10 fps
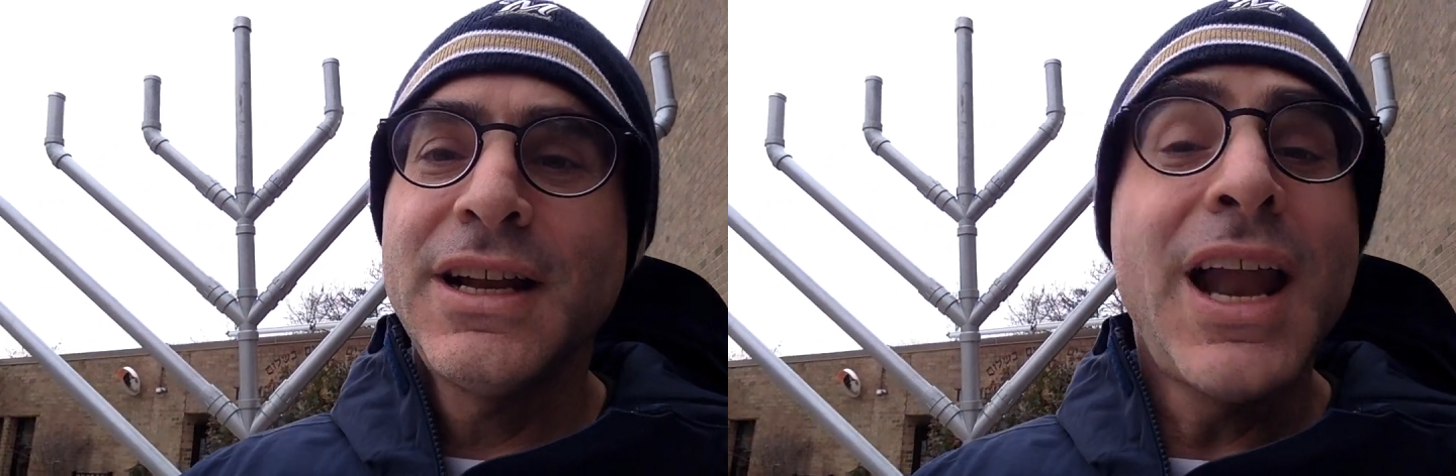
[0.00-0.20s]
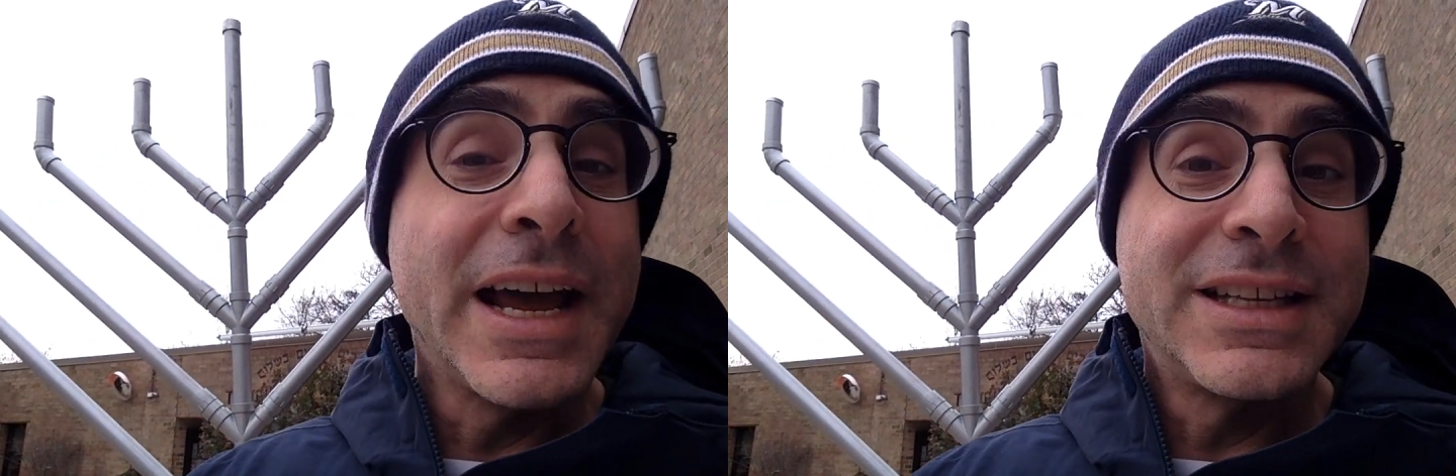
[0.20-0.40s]

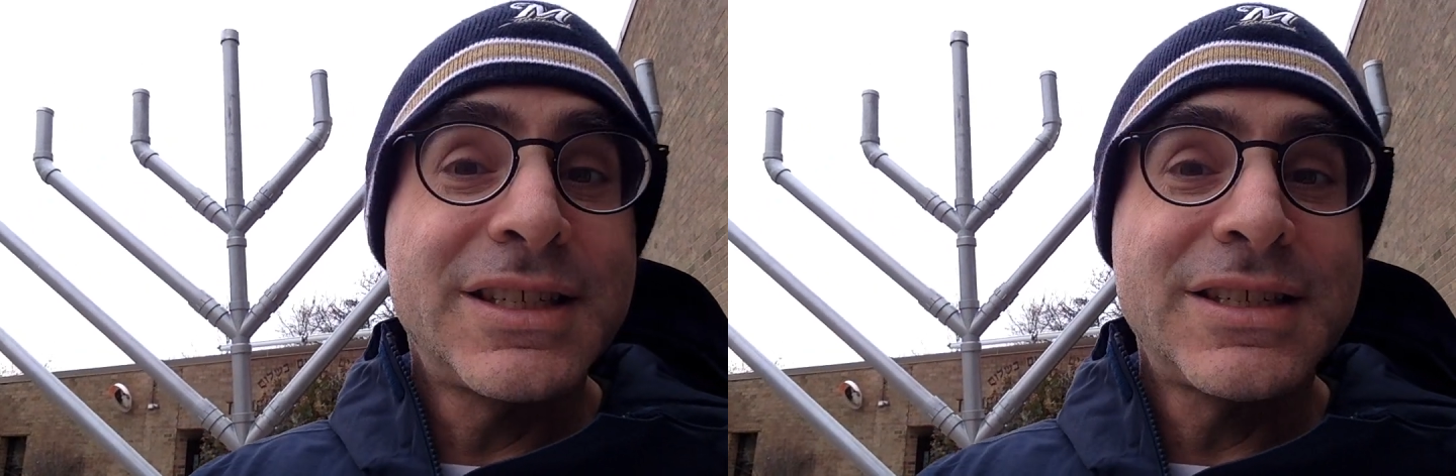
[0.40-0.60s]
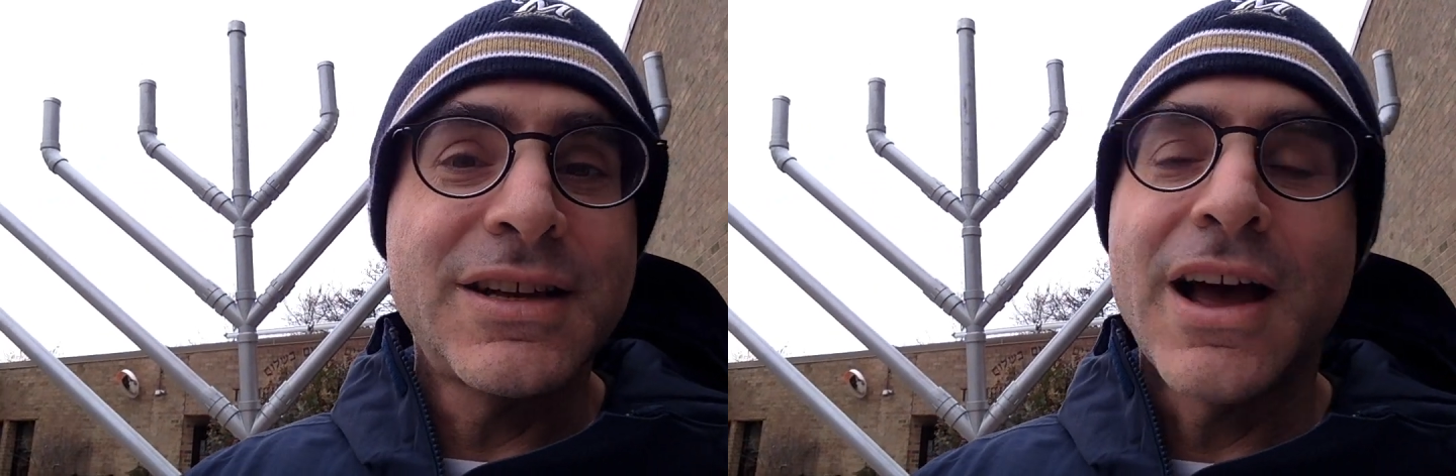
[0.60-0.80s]

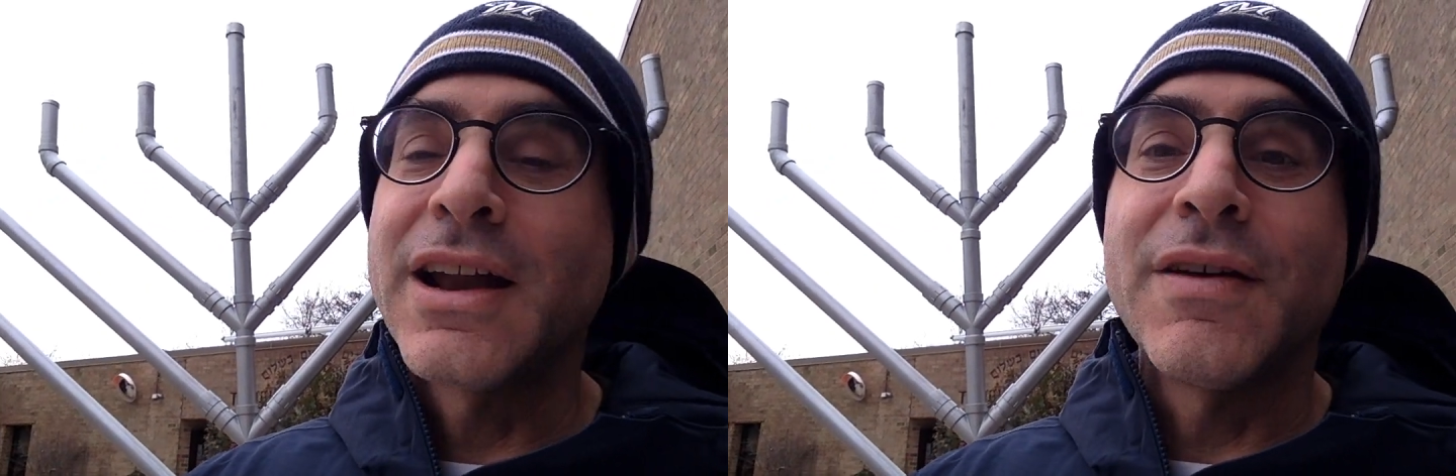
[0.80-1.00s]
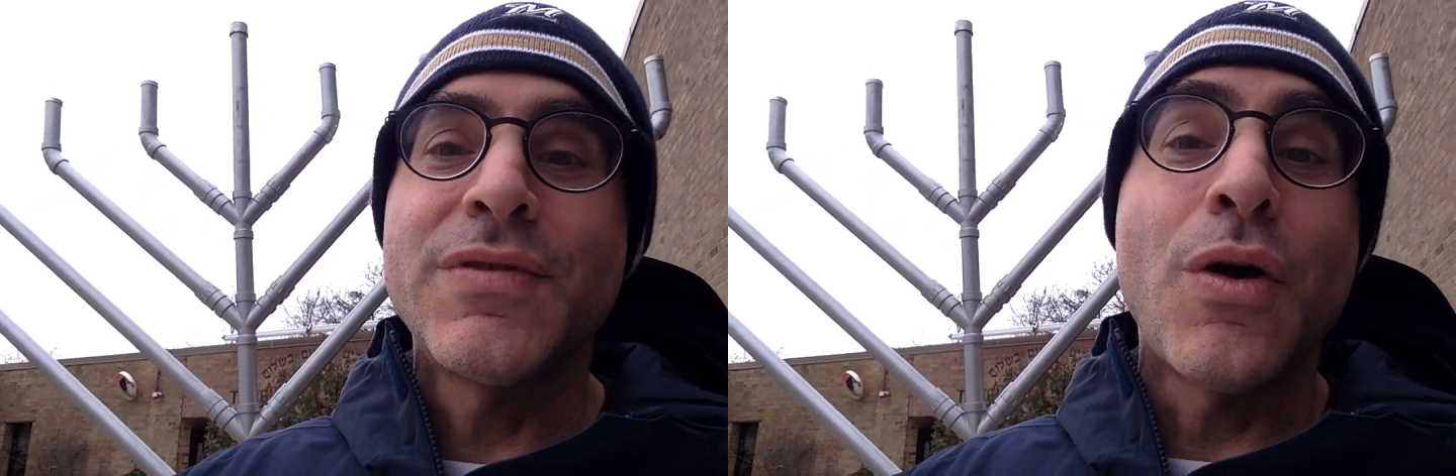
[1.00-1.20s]
lights
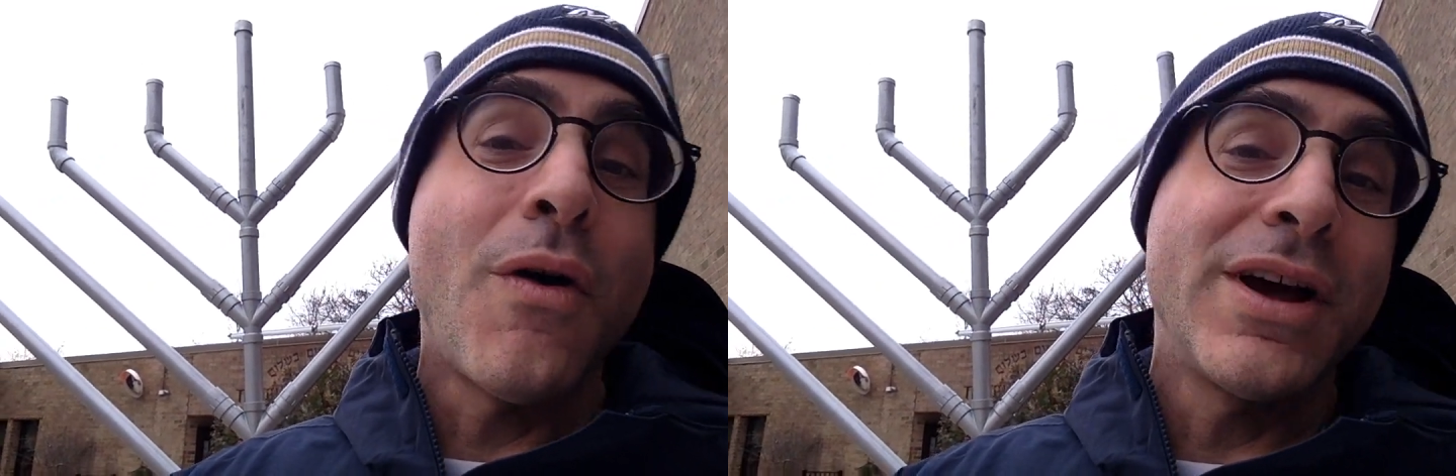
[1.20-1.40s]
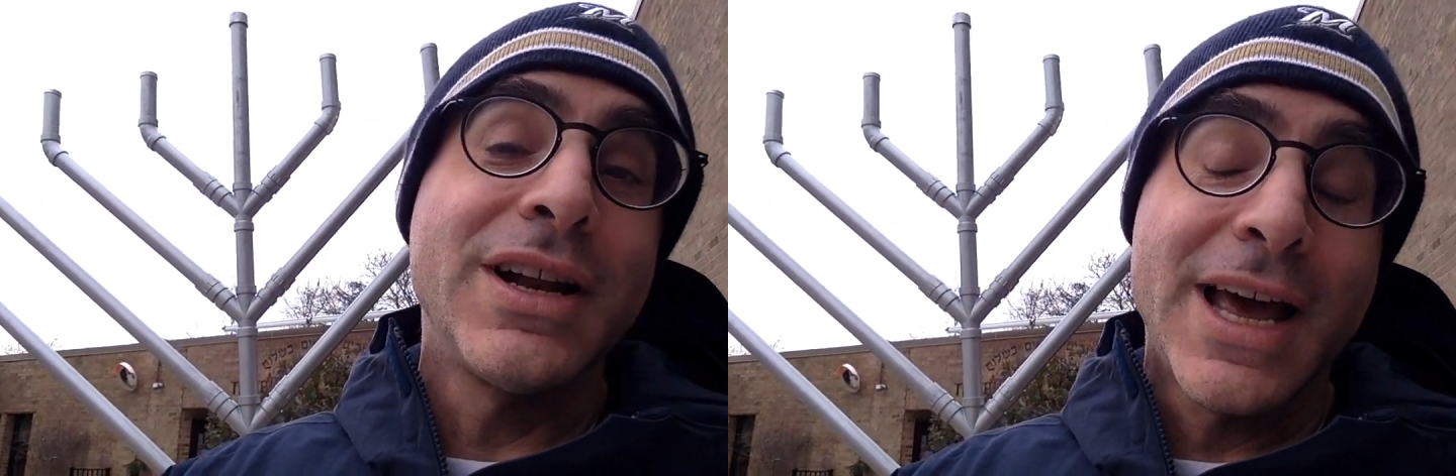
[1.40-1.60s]
and of the oil